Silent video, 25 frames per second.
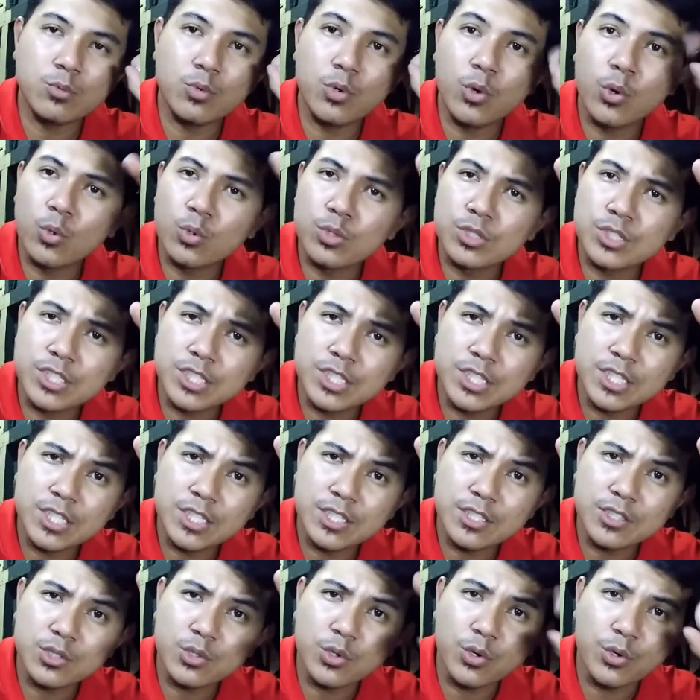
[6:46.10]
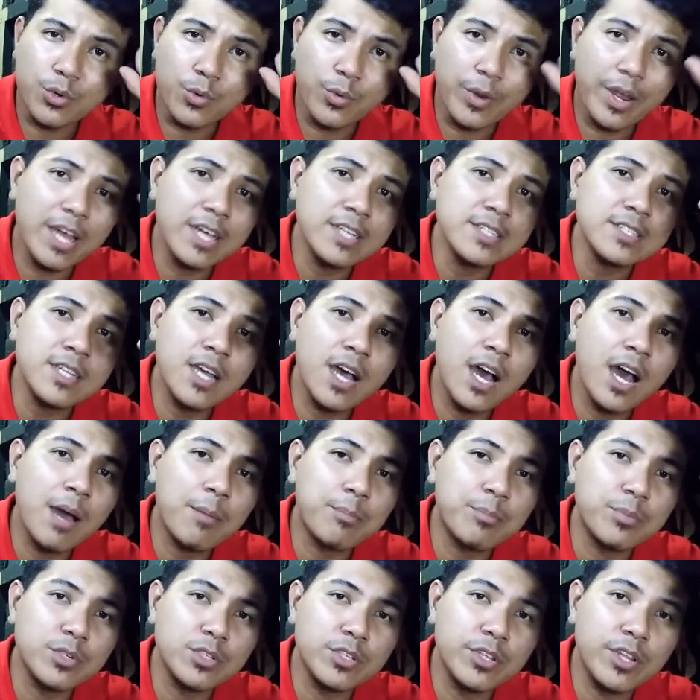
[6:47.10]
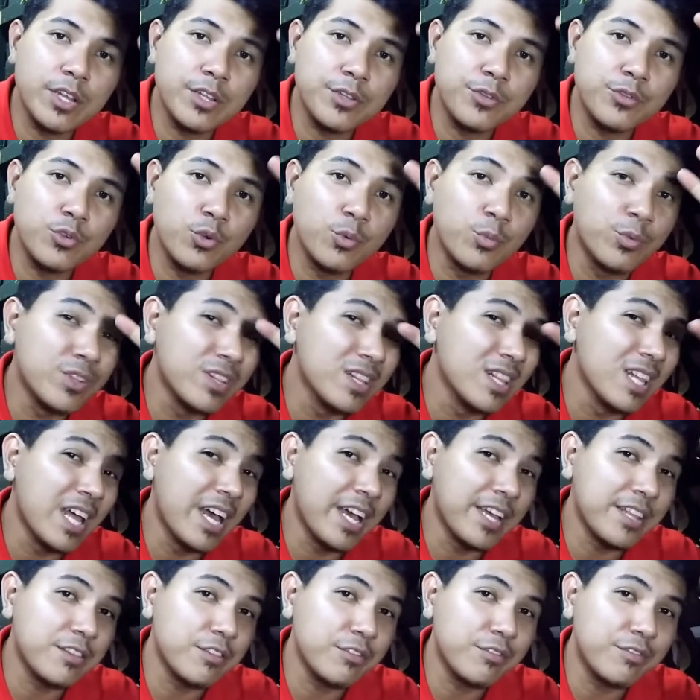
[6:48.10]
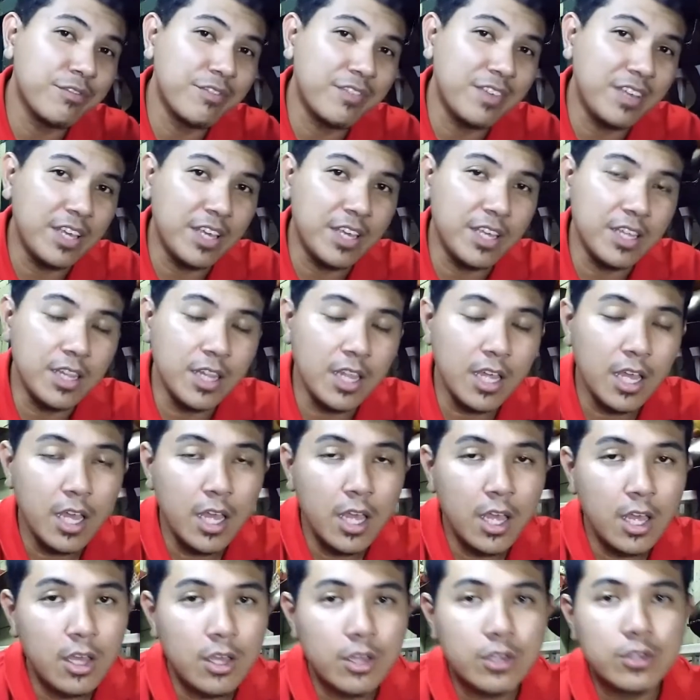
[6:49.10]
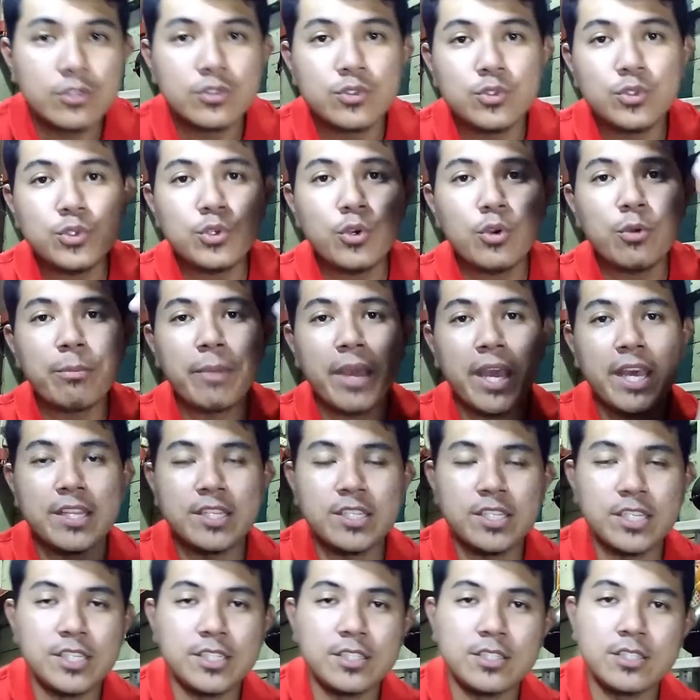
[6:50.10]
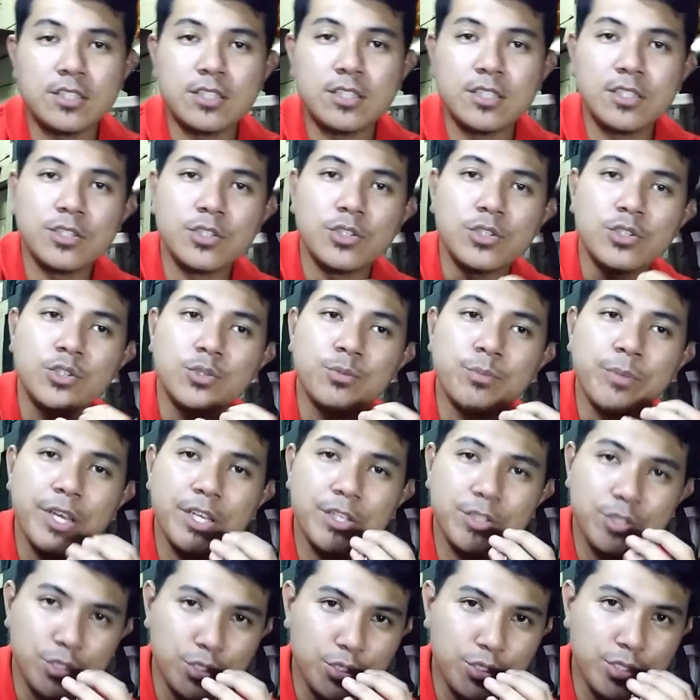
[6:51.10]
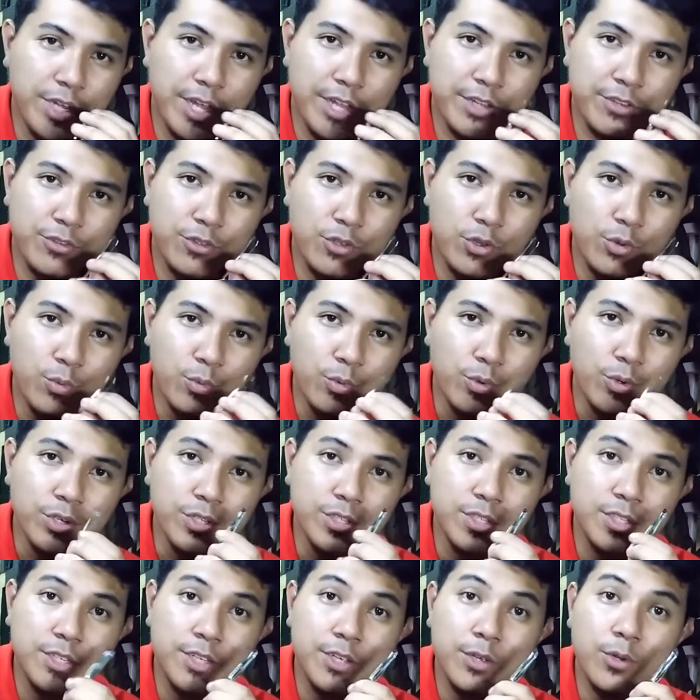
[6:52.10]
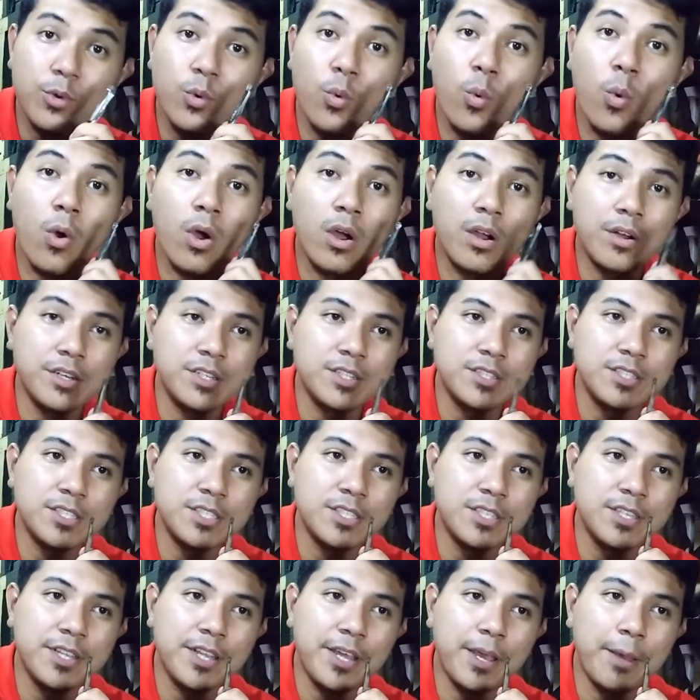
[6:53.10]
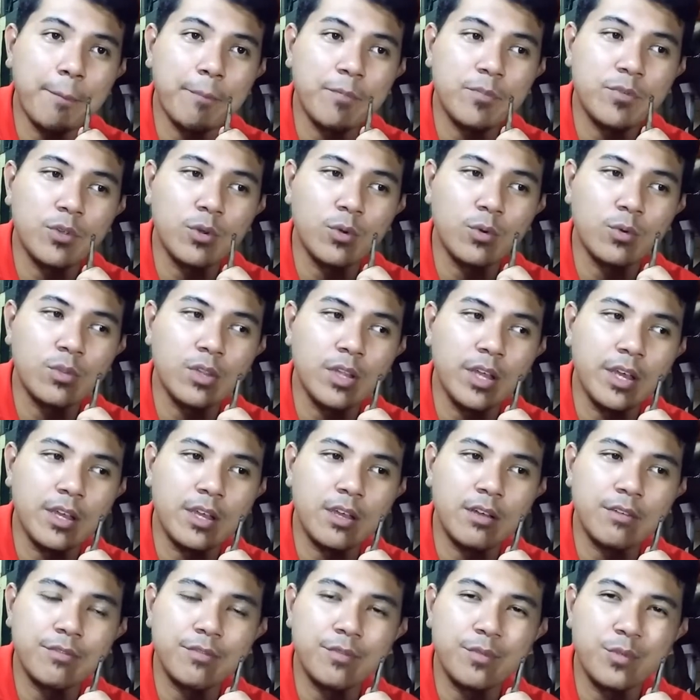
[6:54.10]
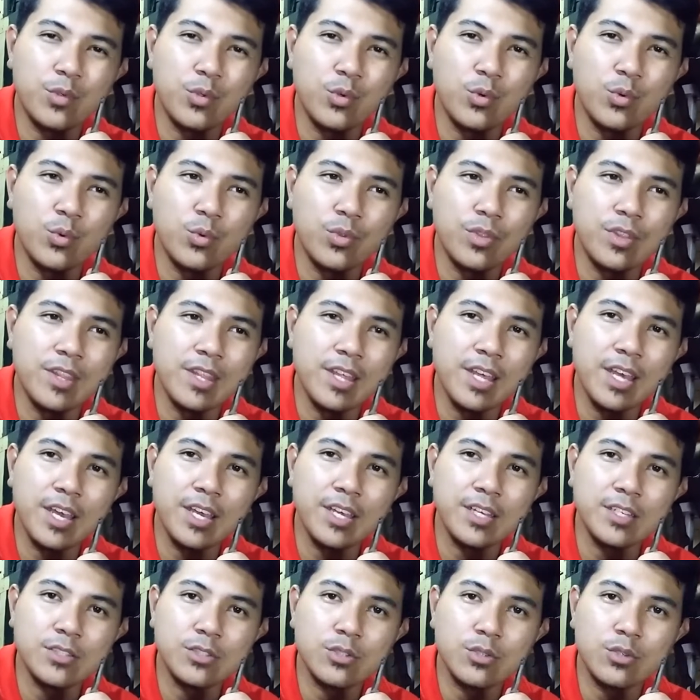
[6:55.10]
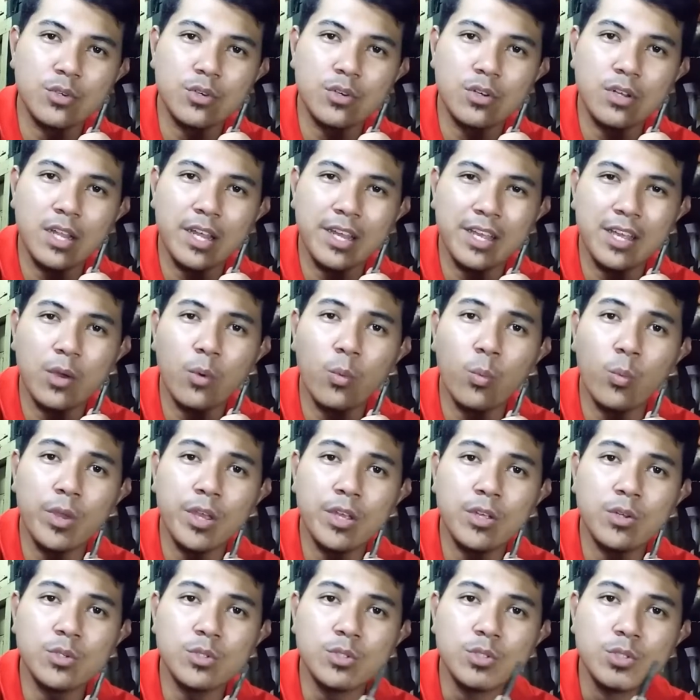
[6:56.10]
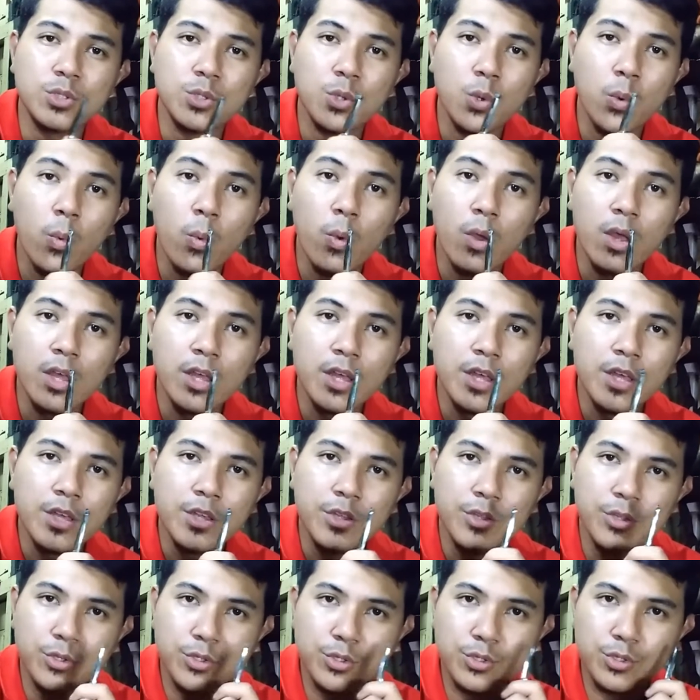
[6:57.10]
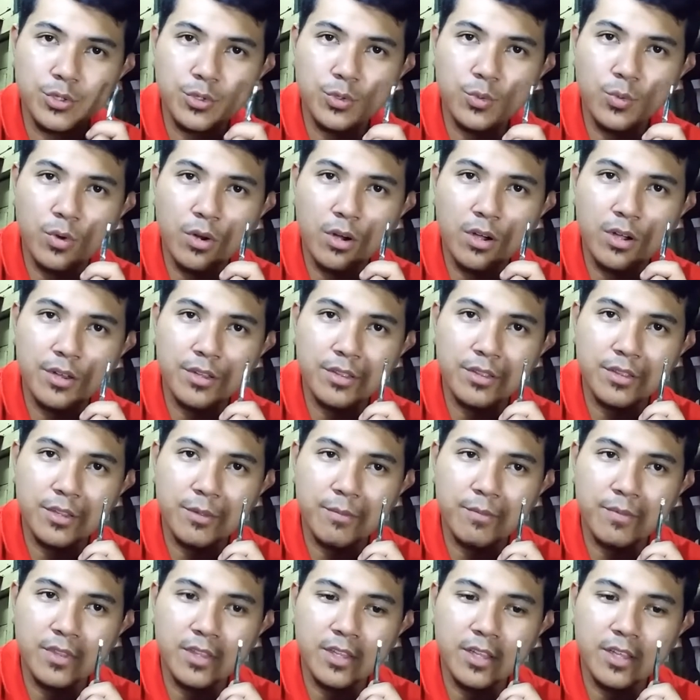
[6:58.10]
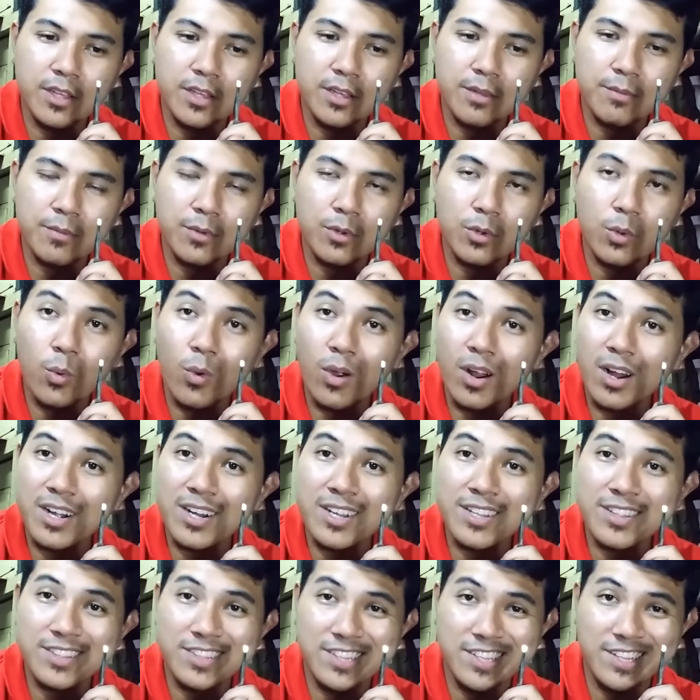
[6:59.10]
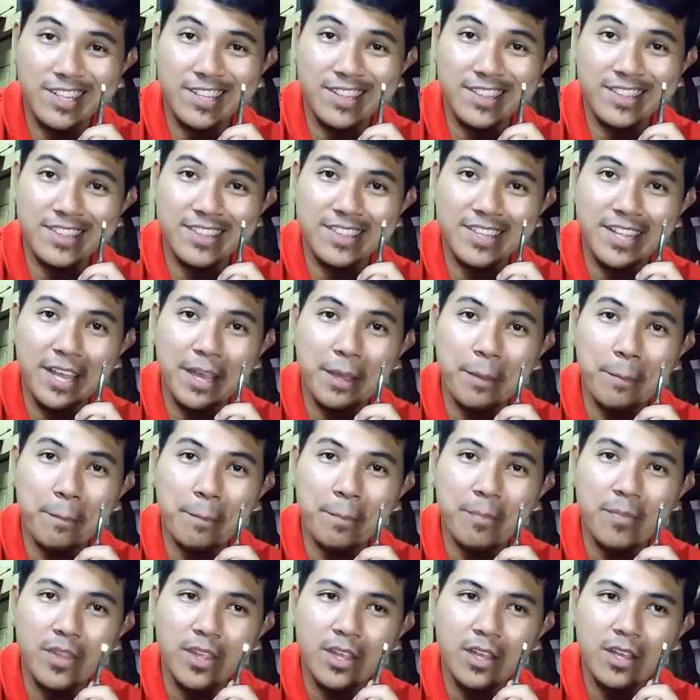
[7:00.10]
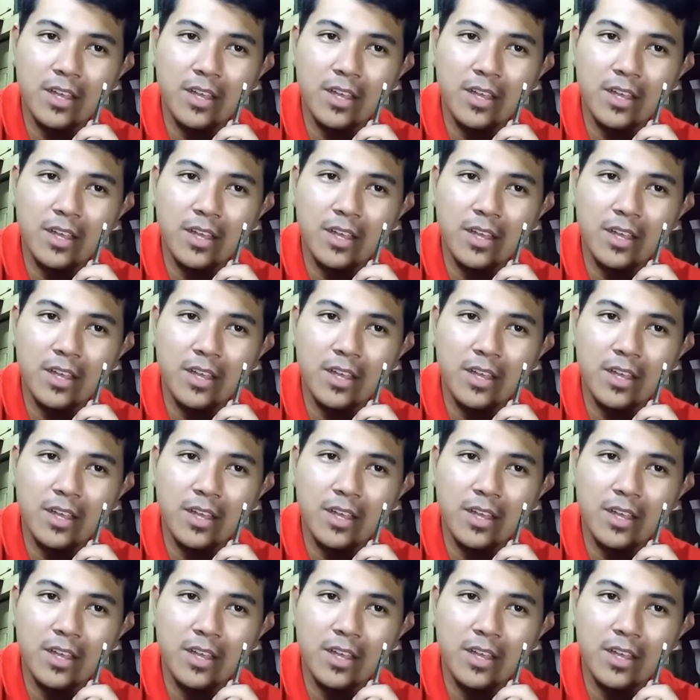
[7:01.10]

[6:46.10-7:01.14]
roaches or grasshoppers that you would like to feed to your mantids, make sure that you would quarantine them. So like a few days or like a week or so, you should quarantine them